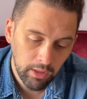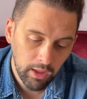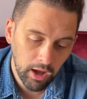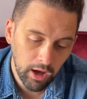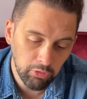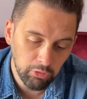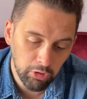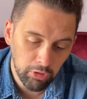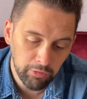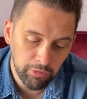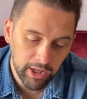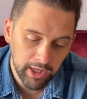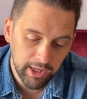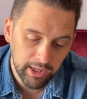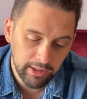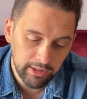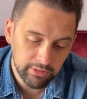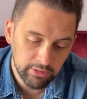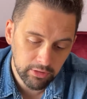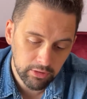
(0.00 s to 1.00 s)
I
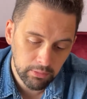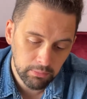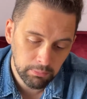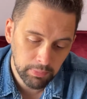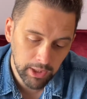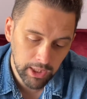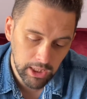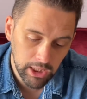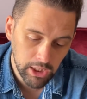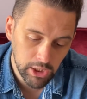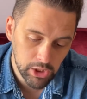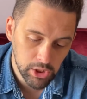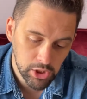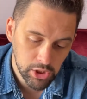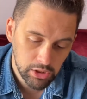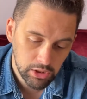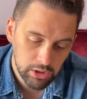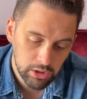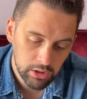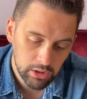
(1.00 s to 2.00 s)
revise
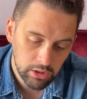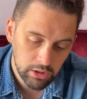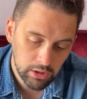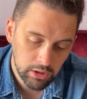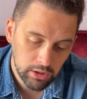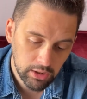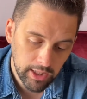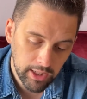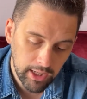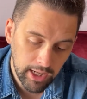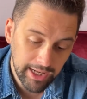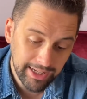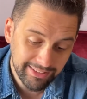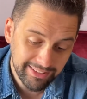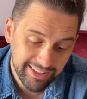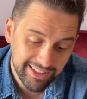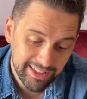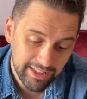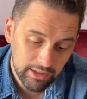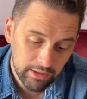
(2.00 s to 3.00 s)
page
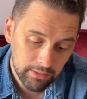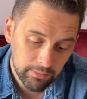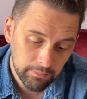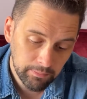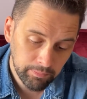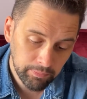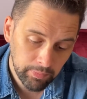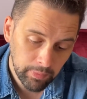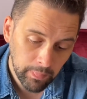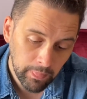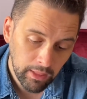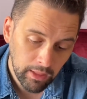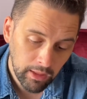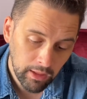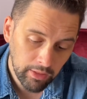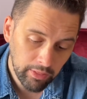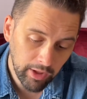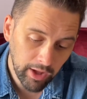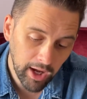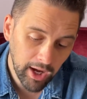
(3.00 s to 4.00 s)
18.
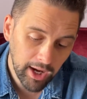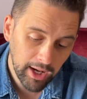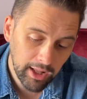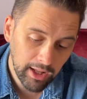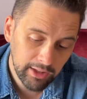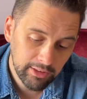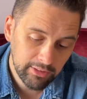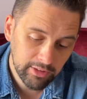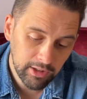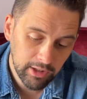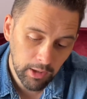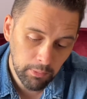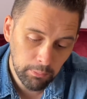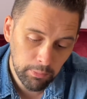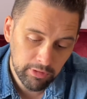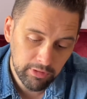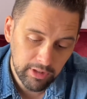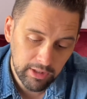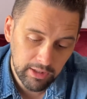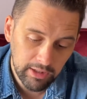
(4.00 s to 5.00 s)
The highlighted
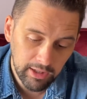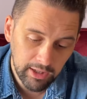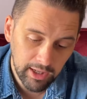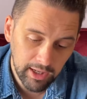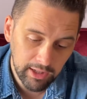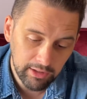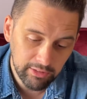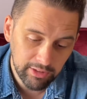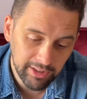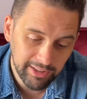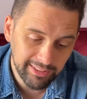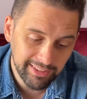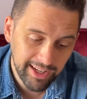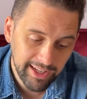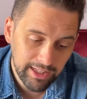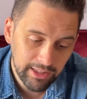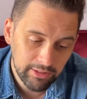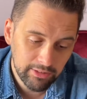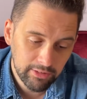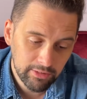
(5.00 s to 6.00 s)
numbers indicate a
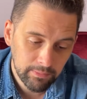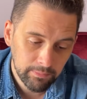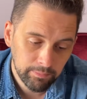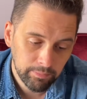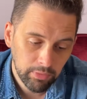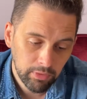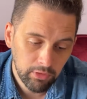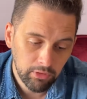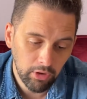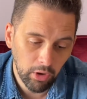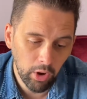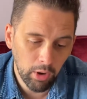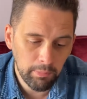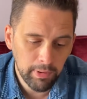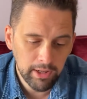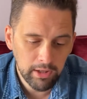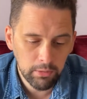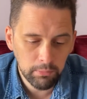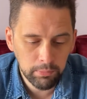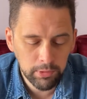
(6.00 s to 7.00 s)
date. So on my
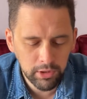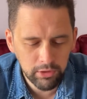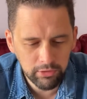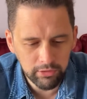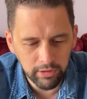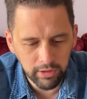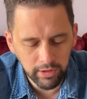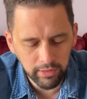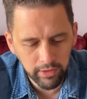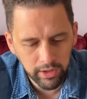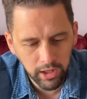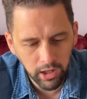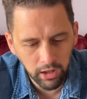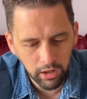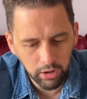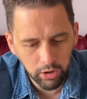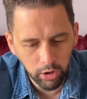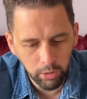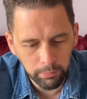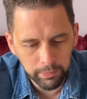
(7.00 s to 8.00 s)
computer, in the colour
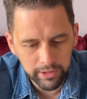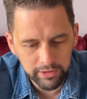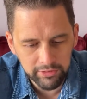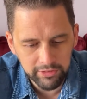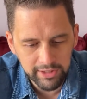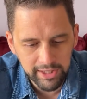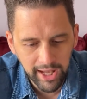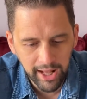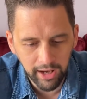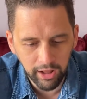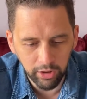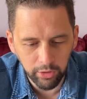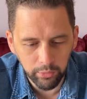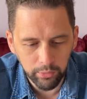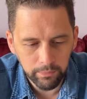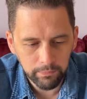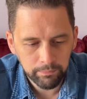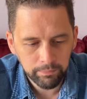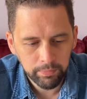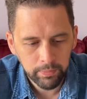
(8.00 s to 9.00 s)
copy, it's yellow,
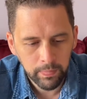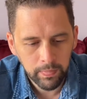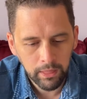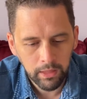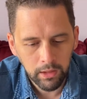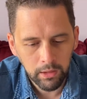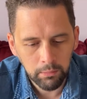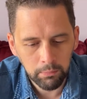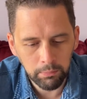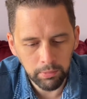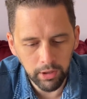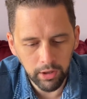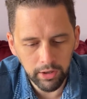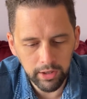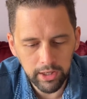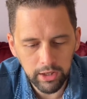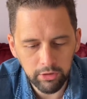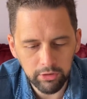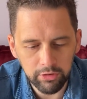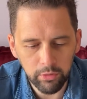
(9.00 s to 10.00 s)
but on
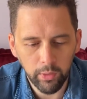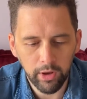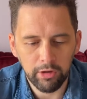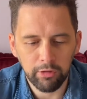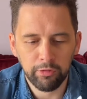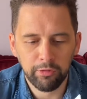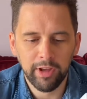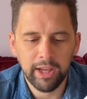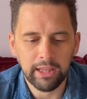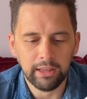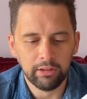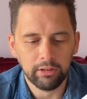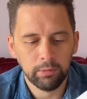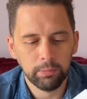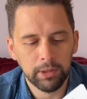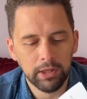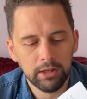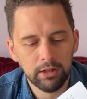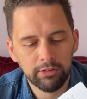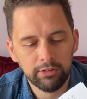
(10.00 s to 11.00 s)
here it's quite faint. But
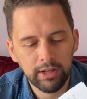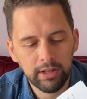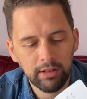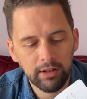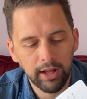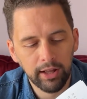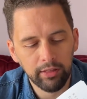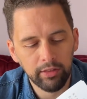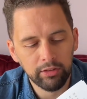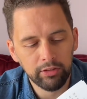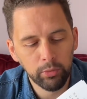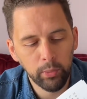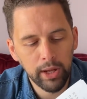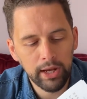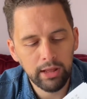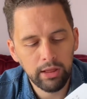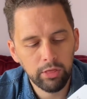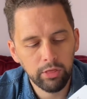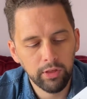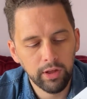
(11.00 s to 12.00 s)
you can see the
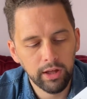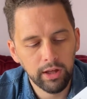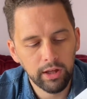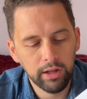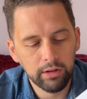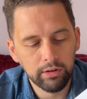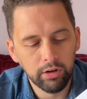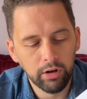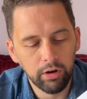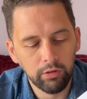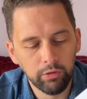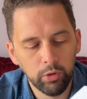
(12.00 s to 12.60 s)
23rd of